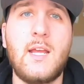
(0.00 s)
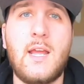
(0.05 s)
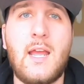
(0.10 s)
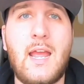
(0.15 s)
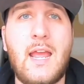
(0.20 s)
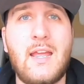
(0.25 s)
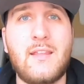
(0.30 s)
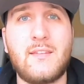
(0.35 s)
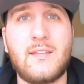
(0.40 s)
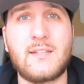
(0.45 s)

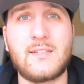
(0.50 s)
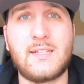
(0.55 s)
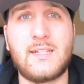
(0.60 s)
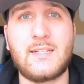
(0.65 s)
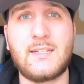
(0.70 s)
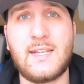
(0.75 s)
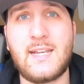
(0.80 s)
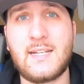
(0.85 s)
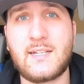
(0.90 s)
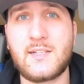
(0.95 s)
and things like
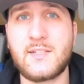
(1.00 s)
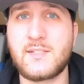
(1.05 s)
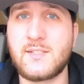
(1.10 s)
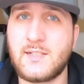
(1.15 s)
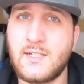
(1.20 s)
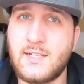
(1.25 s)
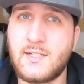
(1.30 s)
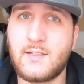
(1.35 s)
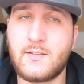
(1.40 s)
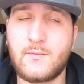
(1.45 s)
that. Because
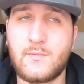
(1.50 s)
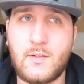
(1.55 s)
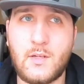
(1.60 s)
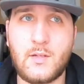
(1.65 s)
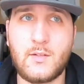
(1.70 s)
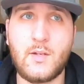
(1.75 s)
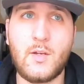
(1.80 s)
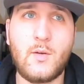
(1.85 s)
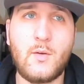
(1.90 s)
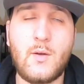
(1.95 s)
like
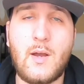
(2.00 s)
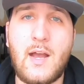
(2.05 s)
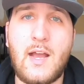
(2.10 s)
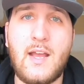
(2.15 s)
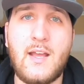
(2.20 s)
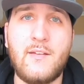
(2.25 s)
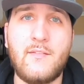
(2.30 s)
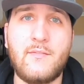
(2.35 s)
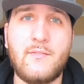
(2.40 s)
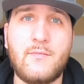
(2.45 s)
y'all know,
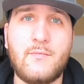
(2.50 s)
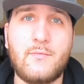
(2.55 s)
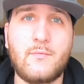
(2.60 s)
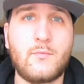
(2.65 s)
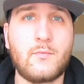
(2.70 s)
I've